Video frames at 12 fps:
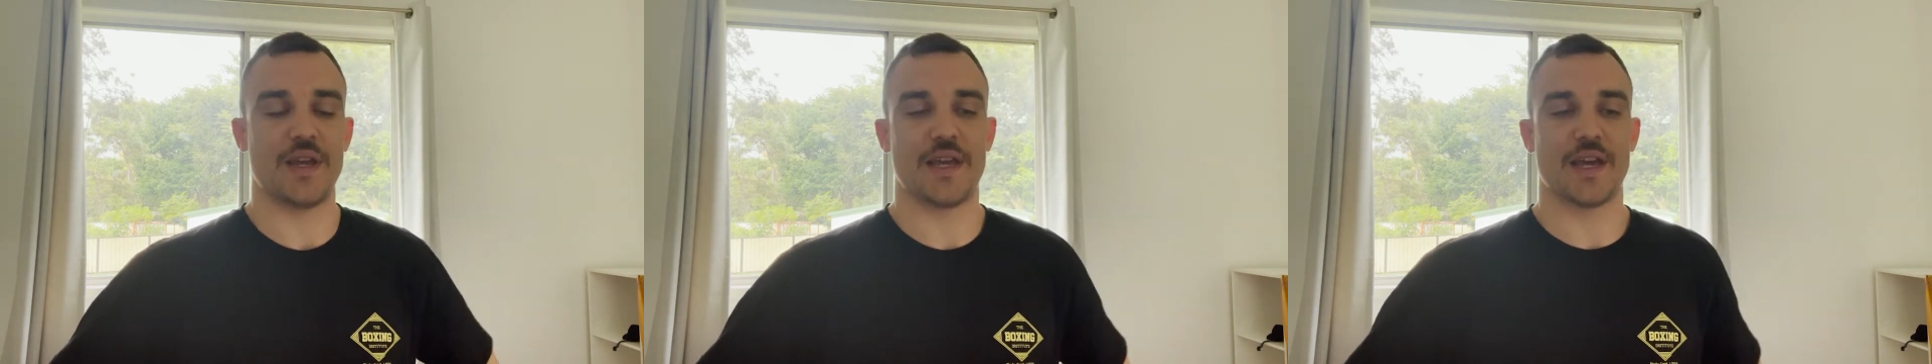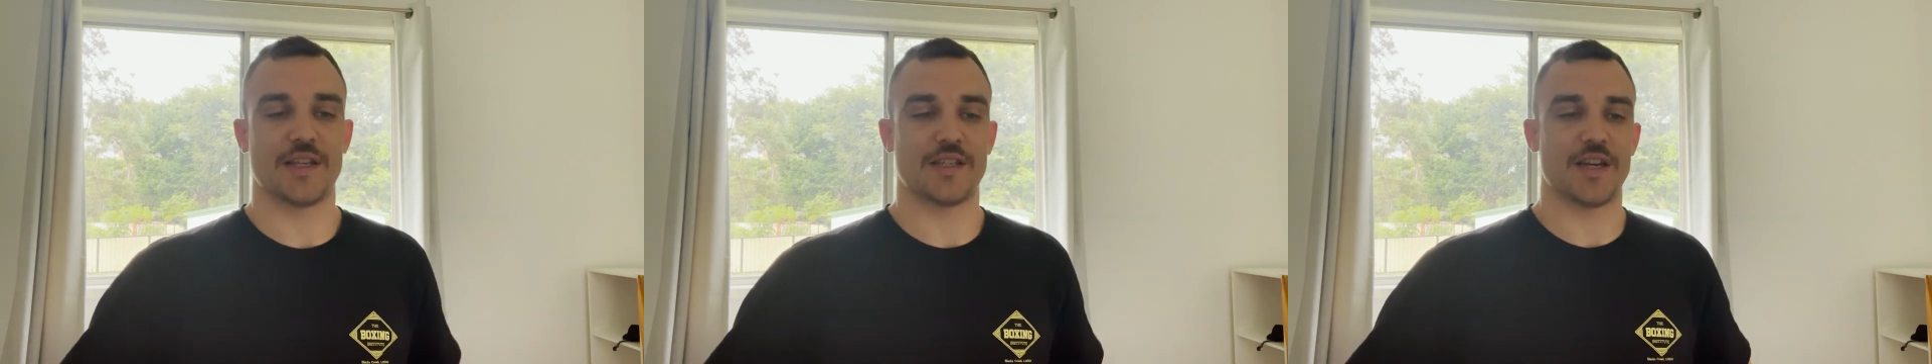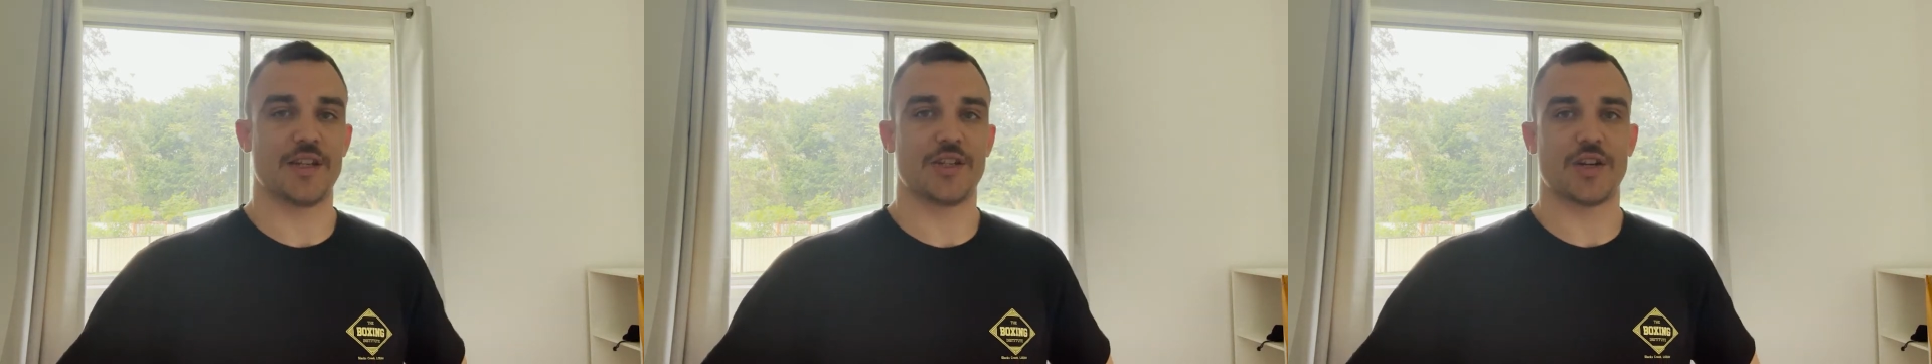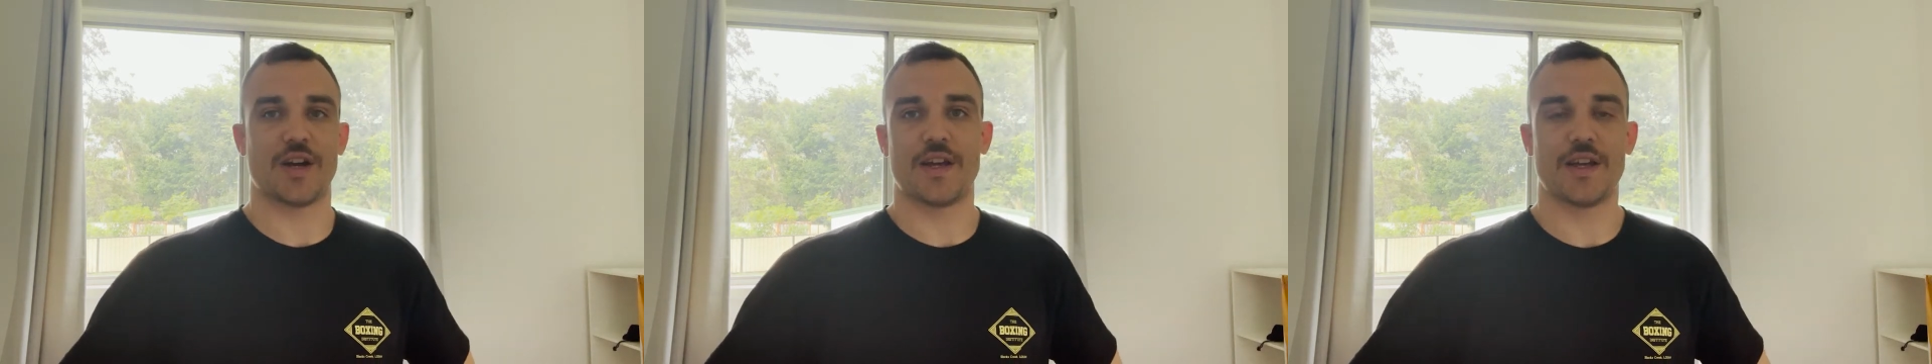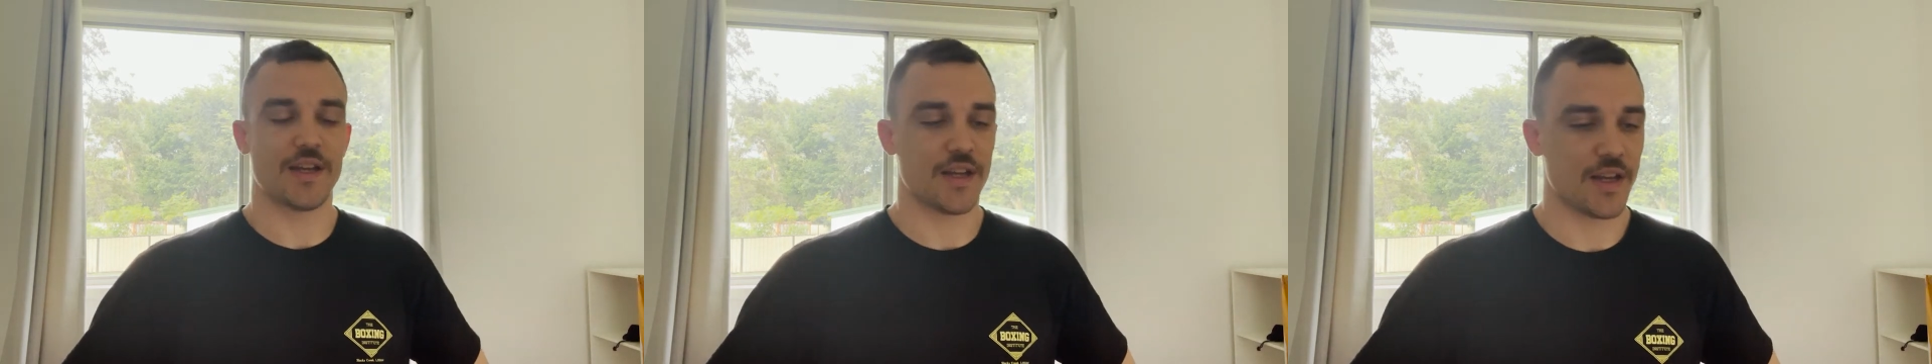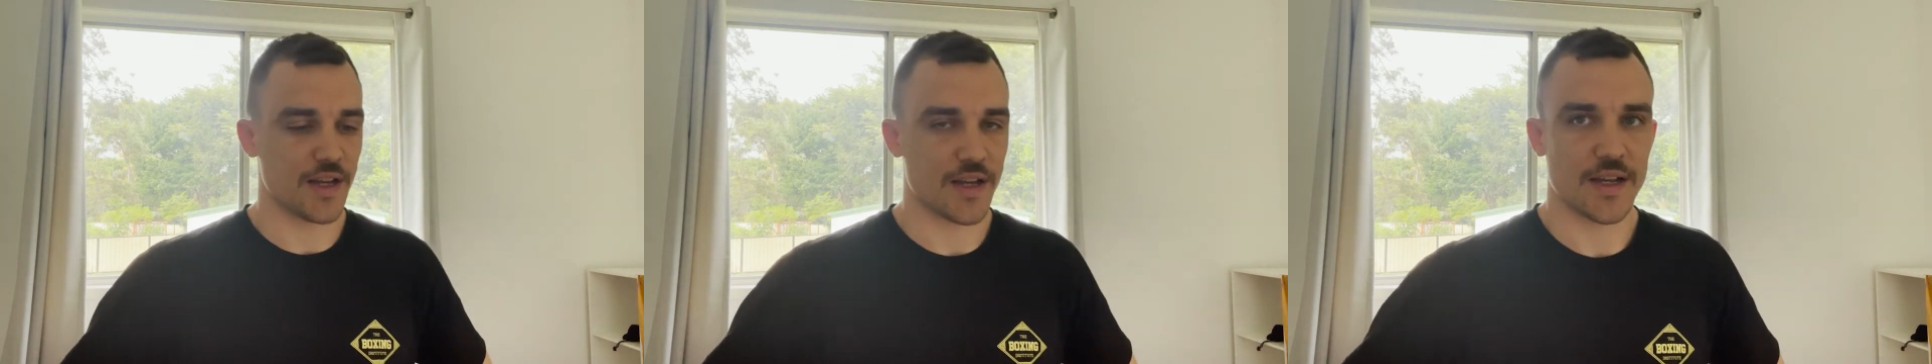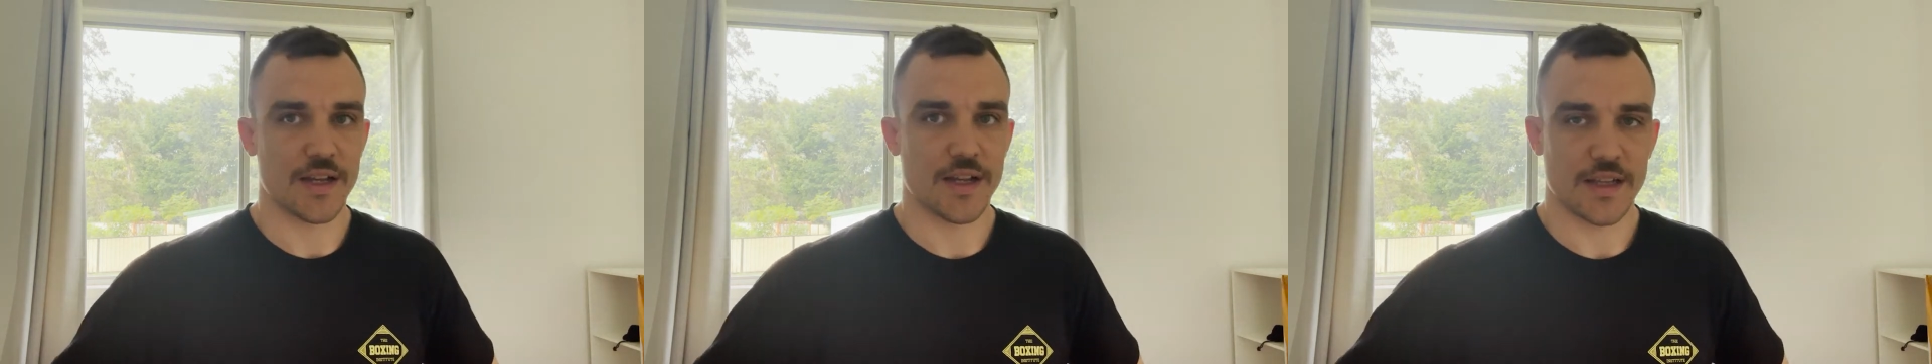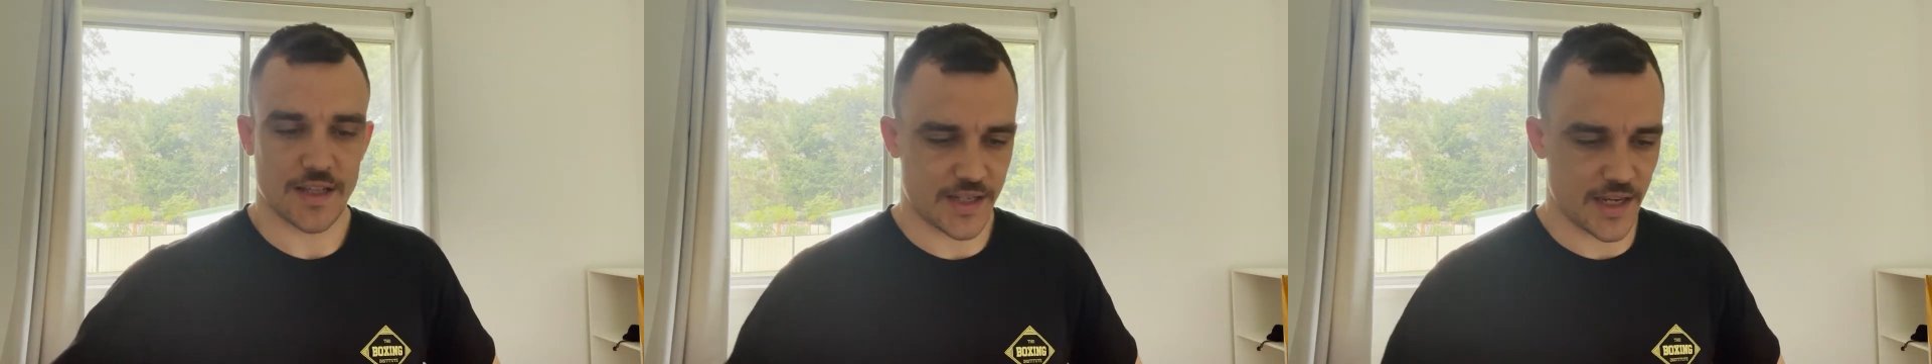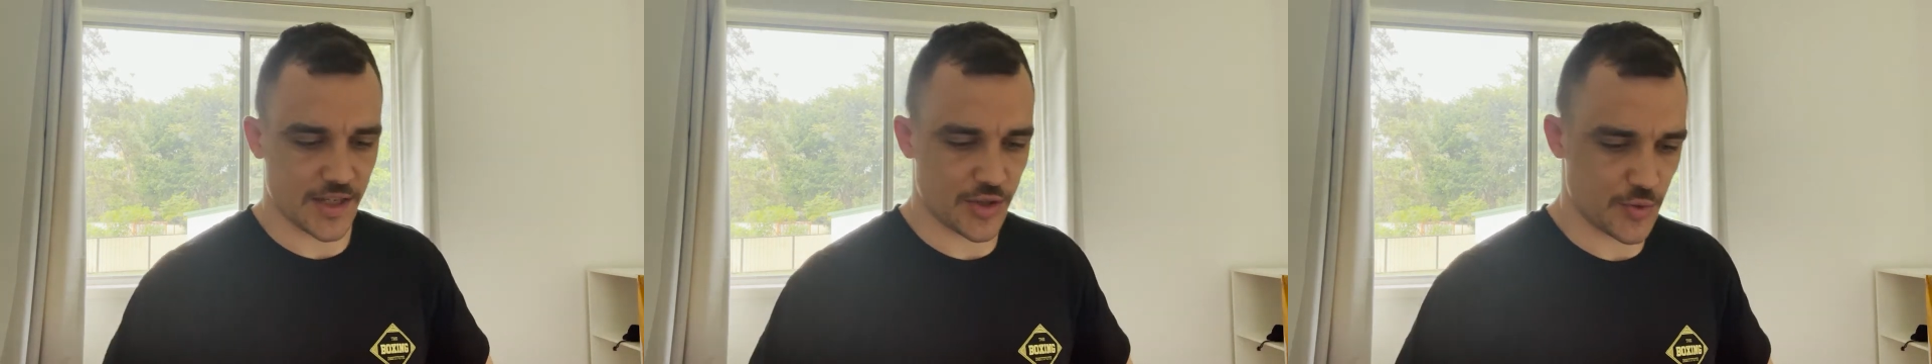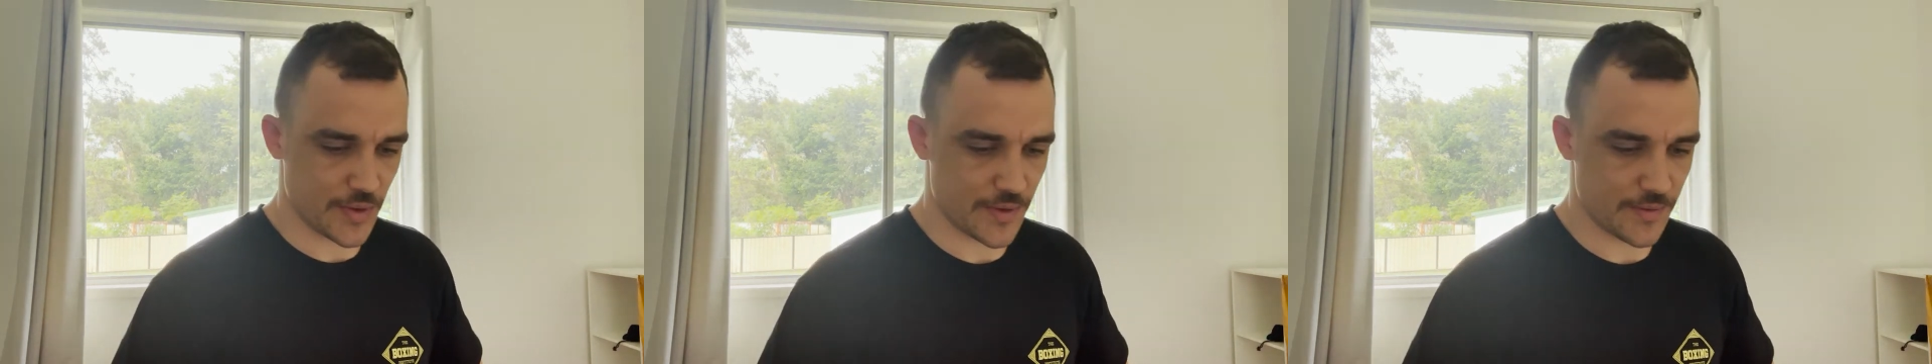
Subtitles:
PK.Saenchai. Let's get into